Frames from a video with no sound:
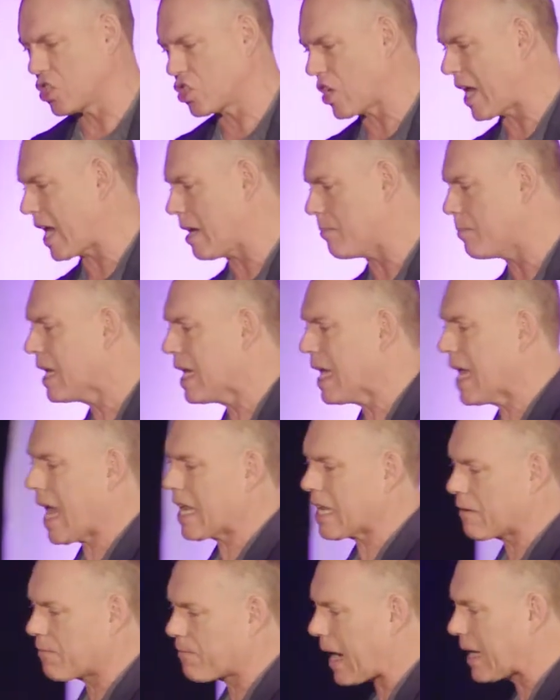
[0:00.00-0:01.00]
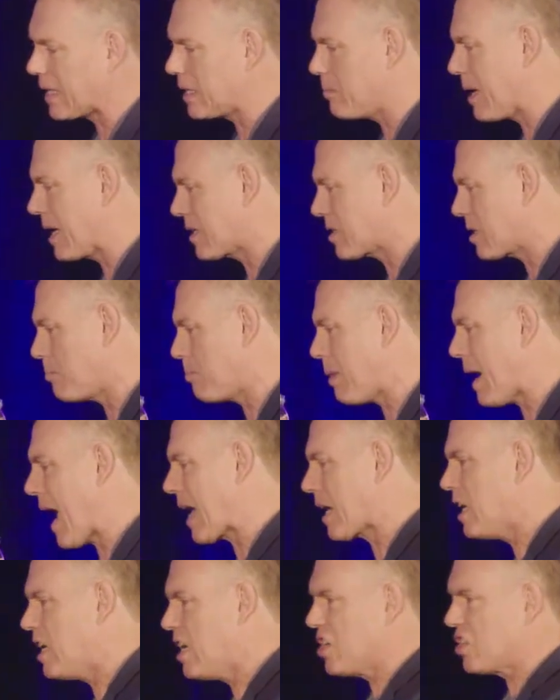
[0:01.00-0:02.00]
shame, and he finally makes it
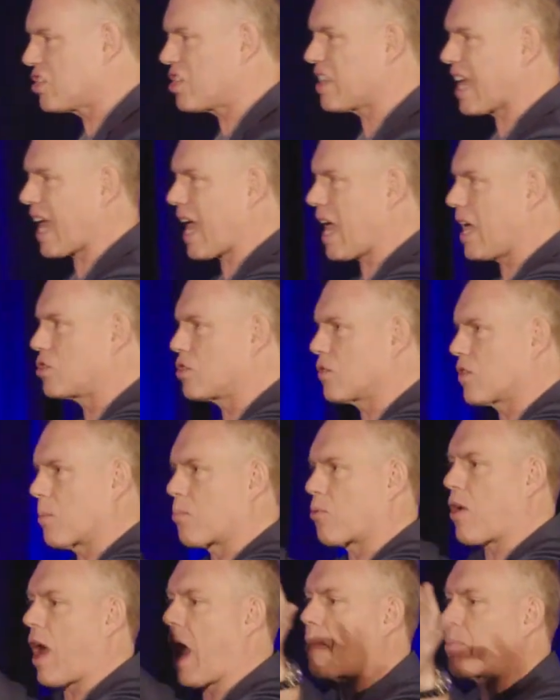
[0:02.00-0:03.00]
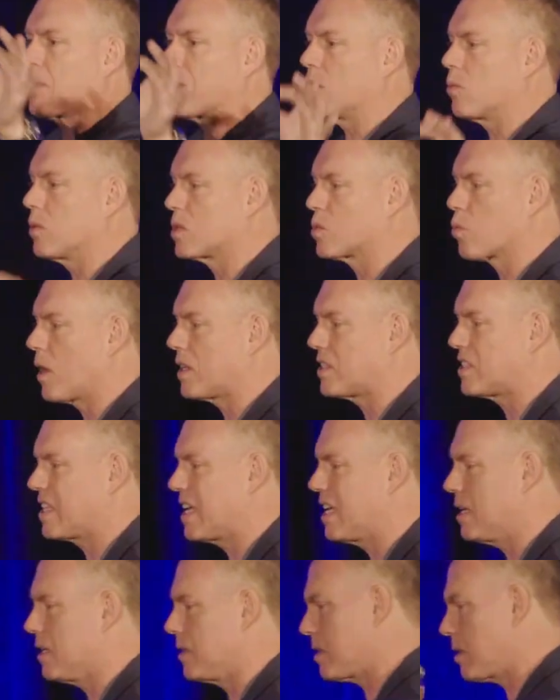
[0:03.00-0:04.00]
back to the edge of the property that was once
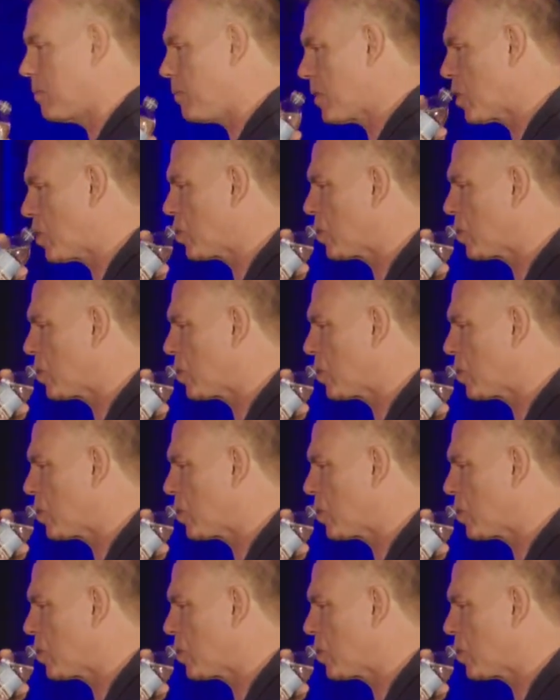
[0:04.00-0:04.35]
his.